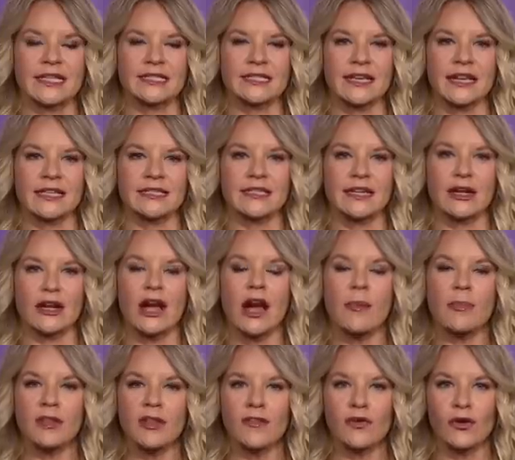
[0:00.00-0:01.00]
insights and a
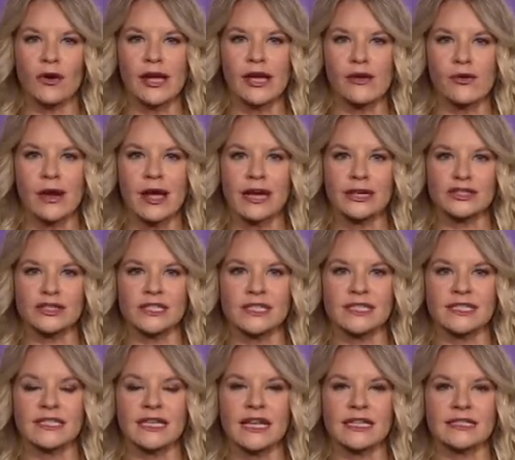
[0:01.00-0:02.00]
couple of her
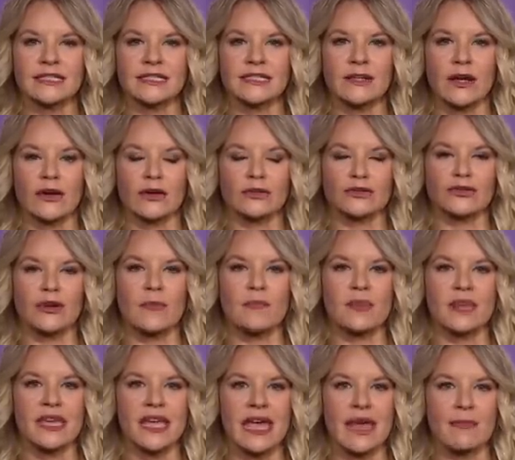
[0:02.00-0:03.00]
interactions since Donald Trump
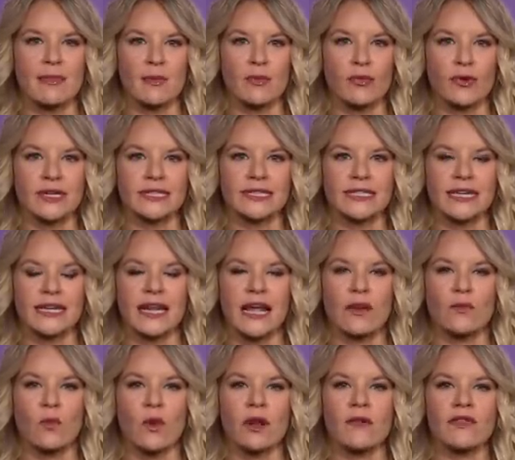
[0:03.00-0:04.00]
became the president.
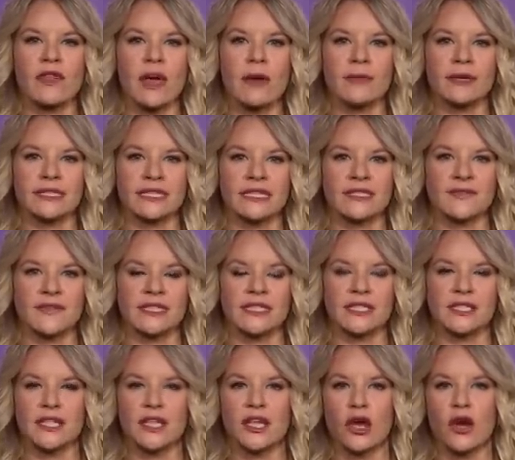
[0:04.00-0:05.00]
And one of them is his
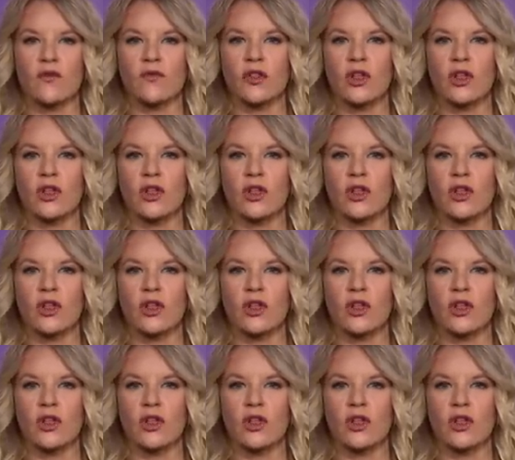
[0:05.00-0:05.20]
visit to the